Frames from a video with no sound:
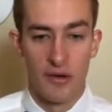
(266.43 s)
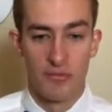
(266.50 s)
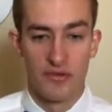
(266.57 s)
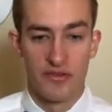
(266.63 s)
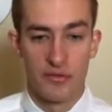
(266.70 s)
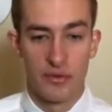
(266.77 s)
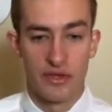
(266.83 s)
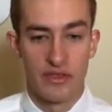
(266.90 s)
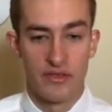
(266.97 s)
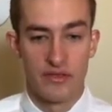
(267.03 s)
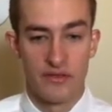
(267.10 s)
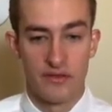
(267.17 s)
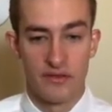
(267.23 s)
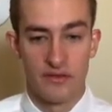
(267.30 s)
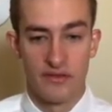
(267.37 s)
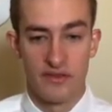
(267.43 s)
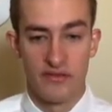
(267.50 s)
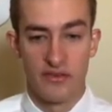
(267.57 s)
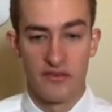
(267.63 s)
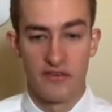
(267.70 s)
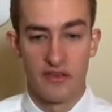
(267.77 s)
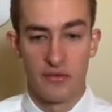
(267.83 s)
between the
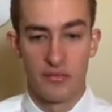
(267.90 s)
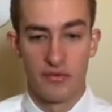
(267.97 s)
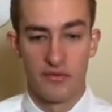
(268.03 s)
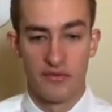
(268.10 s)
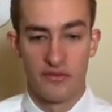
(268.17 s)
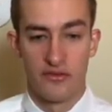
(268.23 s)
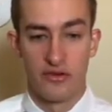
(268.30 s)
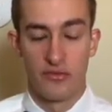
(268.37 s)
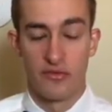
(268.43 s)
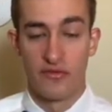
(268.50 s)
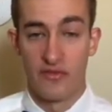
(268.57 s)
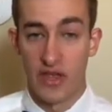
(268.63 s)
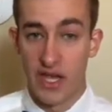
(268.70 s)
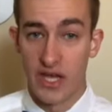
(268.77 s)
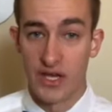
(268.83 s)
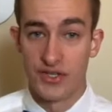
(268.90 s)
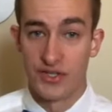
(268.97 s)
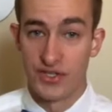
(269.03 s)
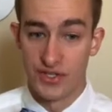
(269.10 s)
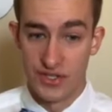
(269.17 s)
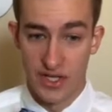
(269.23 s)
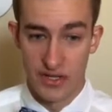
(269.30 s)
different samples in terms of age
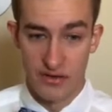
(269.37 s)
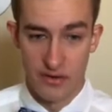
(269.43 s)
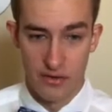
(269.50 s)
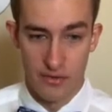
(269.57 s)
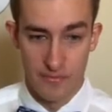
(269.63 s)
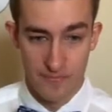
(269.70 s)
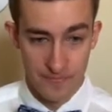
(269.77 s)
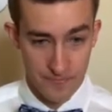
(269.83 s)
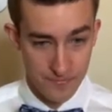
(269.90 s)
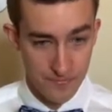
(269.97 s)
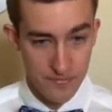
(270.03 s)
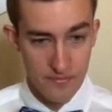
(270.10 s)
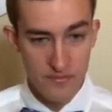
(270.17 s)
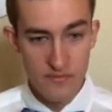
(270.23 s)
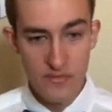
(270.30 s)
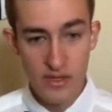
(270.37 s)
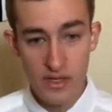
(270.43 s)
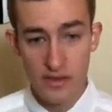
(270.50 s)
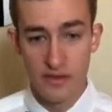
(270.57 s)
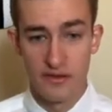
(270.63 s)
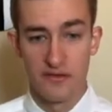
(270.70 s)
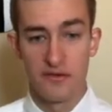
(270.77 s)
and gender.
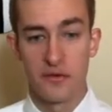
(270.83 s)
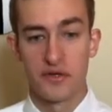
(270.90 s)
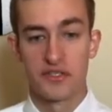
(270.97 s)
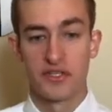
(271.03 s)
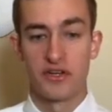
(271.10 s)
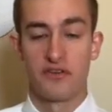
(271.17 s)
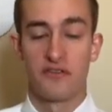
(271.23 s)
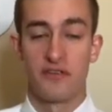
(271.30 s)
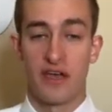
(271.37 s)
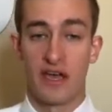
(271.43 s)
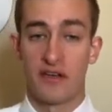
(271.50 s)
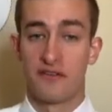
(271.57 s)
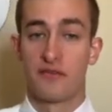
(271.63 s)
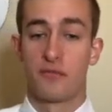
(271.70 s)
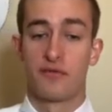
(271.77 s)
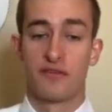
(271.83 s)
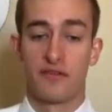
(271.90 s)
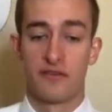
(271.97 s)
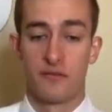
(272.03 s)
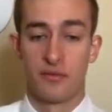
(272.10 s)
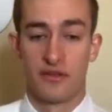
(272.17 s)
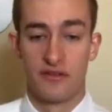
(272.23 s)
These questionnaires ask the
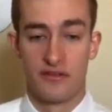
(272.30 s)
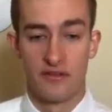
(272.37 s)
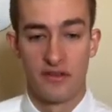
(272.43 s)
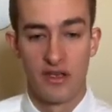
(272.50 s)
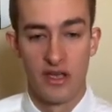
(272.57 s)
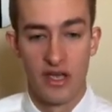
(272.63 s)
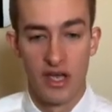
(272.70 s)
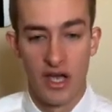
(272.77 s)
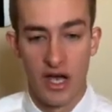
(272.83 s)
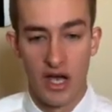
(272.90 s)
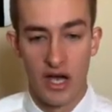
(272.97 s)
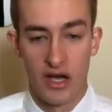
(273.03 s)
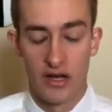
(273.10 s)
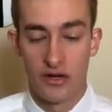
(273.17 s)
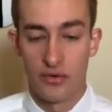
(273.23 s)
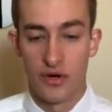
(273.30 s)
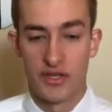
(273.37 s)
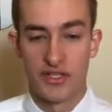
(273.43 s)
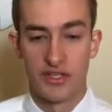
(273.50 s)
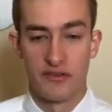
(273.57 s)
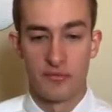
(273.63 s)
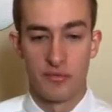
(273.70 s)
participants
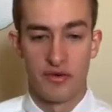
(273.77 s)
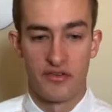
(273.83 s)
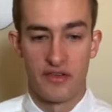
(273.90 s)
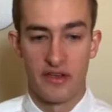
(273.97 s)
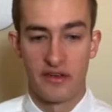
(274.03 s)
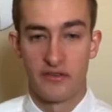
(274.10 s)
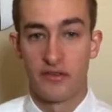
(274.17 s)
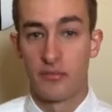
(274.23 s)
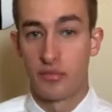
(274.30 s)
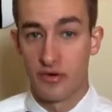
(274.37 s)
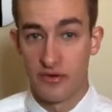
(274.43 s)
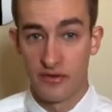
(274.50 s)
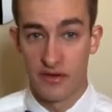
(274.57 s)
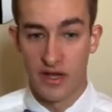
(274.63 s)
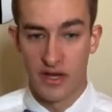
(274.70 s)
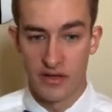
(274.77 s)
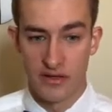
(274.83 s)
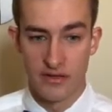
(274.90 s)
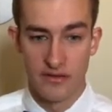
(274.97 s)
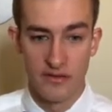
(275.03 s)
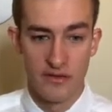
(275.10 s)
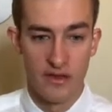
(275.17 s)
questions pertaining to the
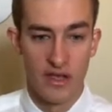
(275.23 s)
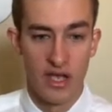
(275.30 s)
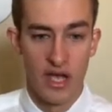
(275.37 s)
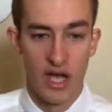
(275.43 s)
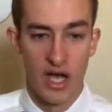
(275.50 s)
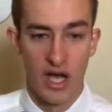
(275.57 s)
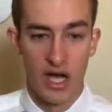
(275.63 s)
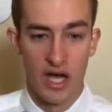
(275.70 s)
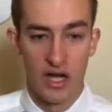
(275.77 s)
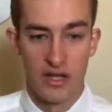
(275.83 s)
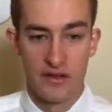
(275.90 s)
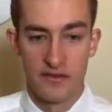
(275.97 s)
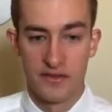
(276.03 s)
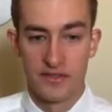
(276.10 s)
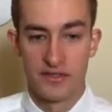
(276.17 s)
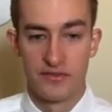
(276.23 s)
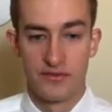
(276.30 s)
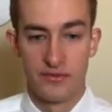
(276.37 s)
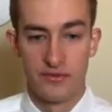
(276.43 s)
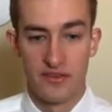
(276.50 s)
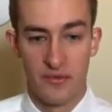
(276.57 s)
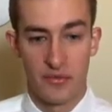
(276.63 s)
personalities, in addition to
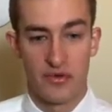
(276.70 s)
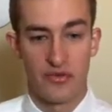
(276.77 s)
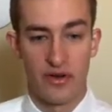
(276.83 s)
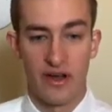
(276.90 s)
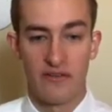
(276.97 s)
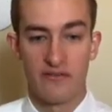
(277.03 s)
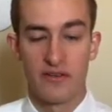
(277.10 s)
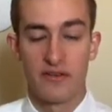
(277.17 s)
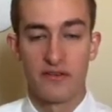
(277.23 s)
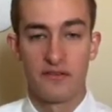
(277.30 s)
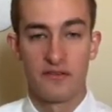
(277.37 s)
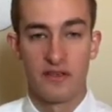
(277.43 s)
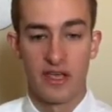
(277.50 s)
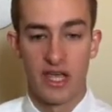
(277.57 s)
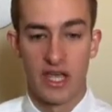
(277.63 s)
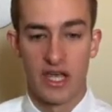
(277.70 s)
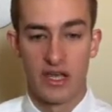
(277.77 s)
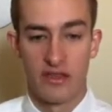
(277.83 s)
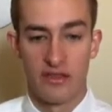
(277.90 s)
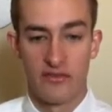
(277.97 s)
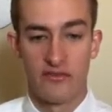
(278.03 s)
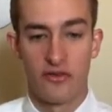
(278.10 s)
demographics,
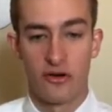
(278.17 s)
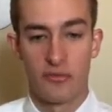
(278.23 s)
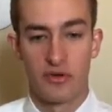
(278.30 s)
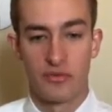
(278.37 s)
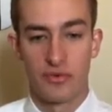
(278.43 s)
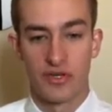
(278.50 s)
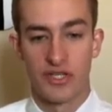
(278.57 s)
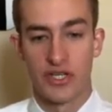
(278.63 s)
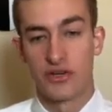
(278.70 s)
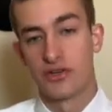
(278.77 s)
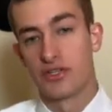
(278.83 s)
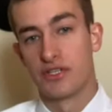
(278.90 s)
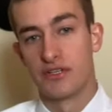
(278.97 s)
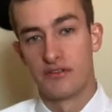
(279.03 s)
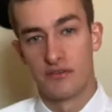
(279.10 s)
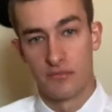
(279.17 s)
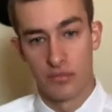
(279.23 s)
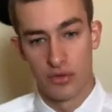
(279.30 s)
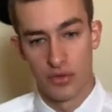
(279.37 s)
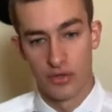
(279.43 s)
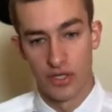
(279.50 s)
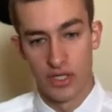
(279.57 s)
and the firm in which he or she is
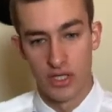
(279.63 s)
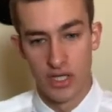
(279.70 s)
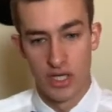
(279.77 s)
employed.